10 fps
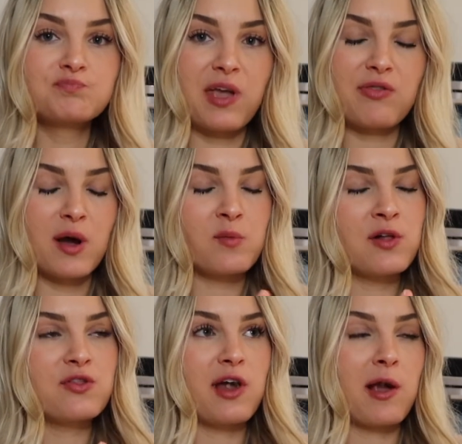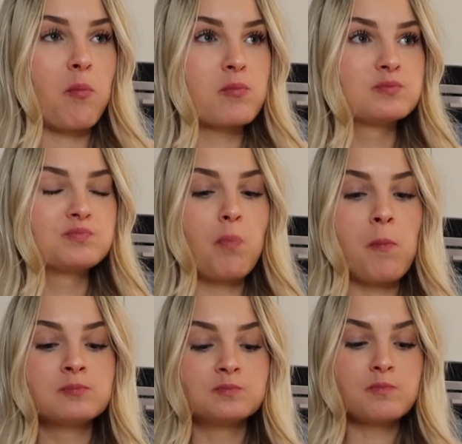And then one thing
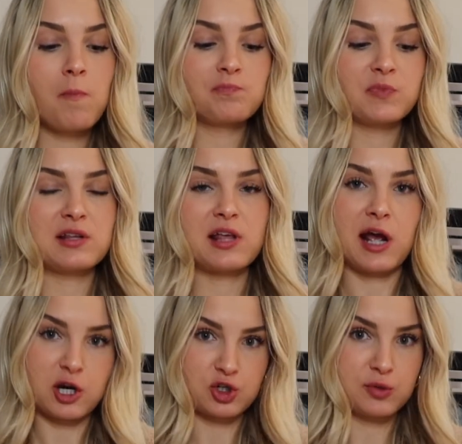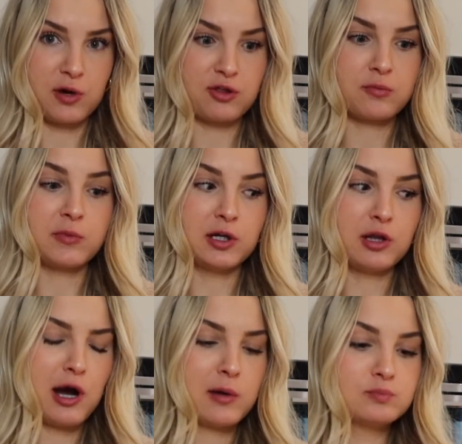that actually bothered me a
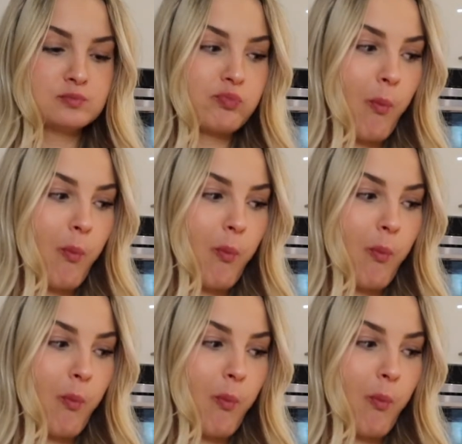lot